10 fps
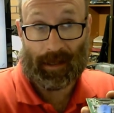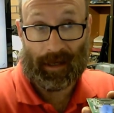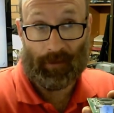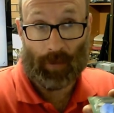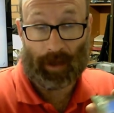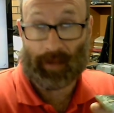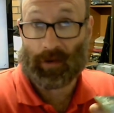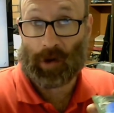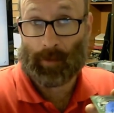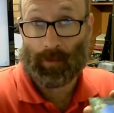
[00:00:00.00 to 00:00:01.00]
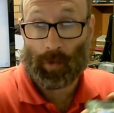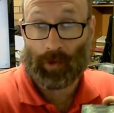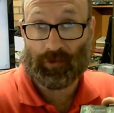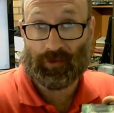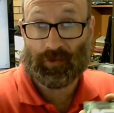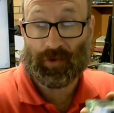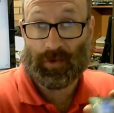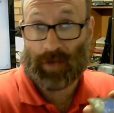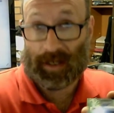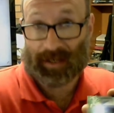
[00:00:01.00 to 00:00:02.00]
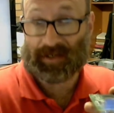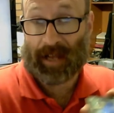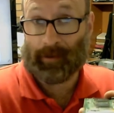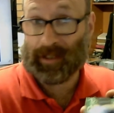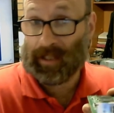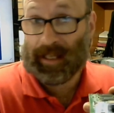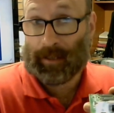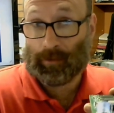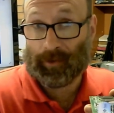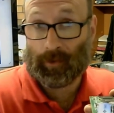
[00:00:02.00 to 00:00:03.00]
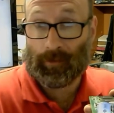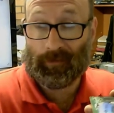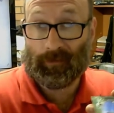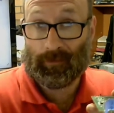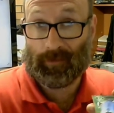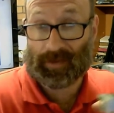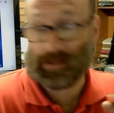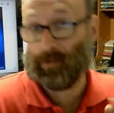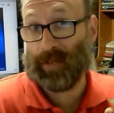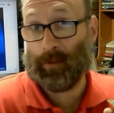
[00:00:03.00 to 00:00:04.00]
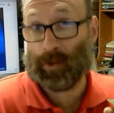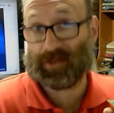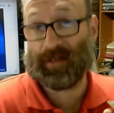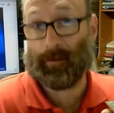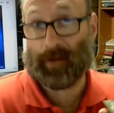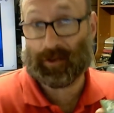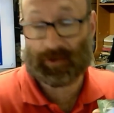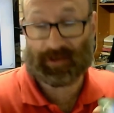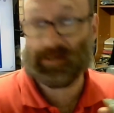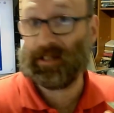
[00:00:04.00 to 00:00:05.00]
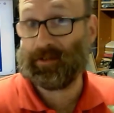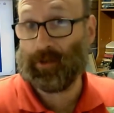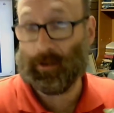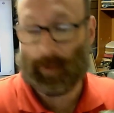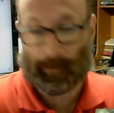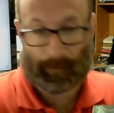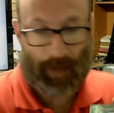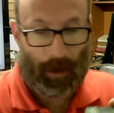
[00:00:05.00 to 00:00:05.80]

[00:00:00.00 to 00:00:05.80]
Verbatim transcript: And one other comment was you it is now illegal to do physical network separation. So there's a new one.